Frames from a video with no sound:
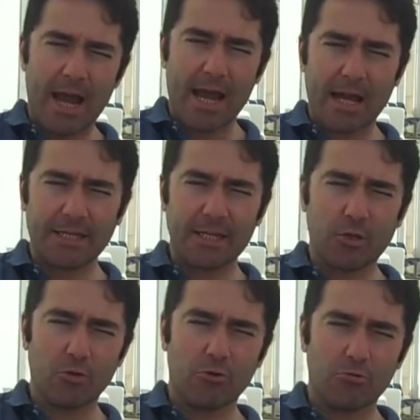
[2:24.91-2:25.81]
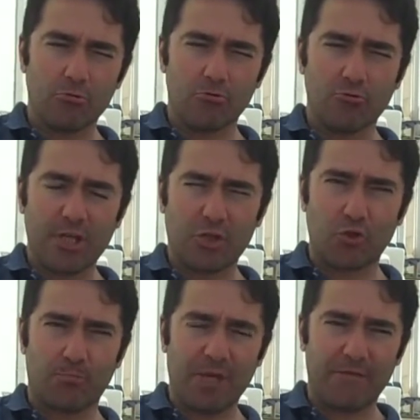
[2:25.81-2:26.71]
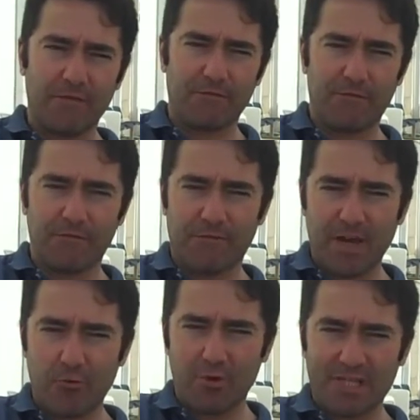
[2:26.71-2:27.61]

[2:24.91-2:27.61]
Actually, you need to be very